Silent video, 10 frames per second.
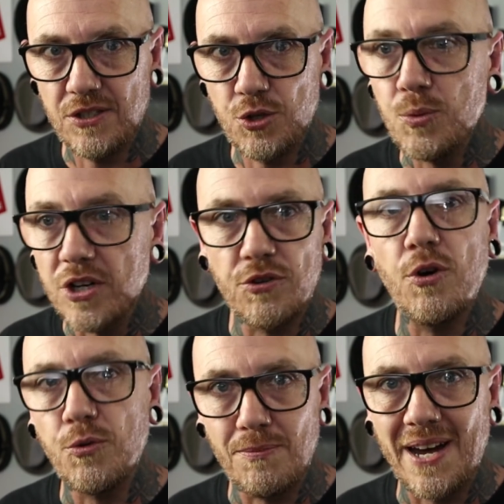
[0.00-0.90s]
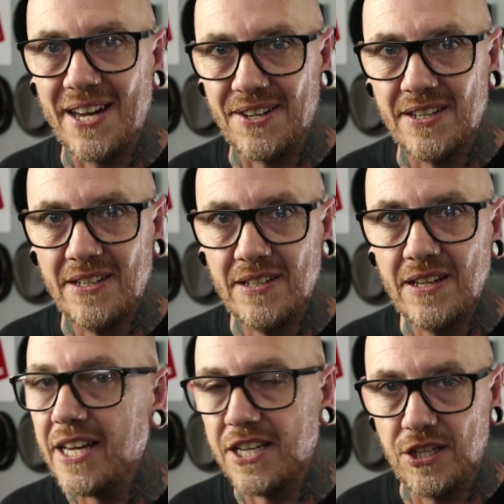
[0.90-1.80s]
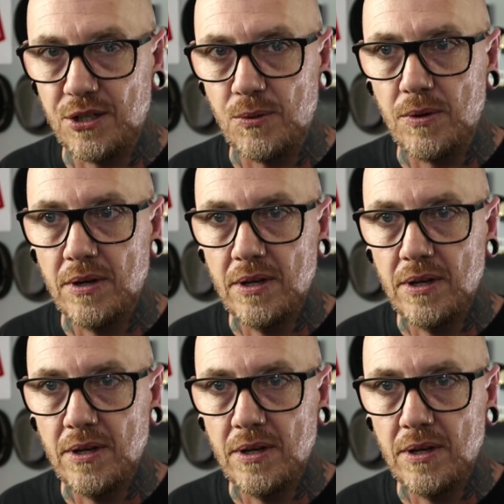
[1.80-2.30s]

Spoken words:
to a grown man like you.